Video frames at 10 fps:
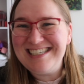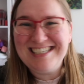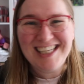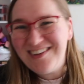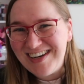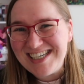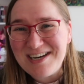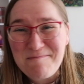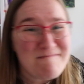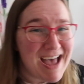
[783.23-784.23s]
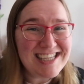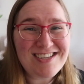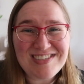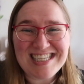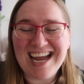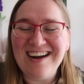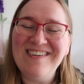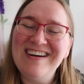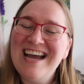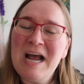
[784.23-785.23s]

just finished a massive sale.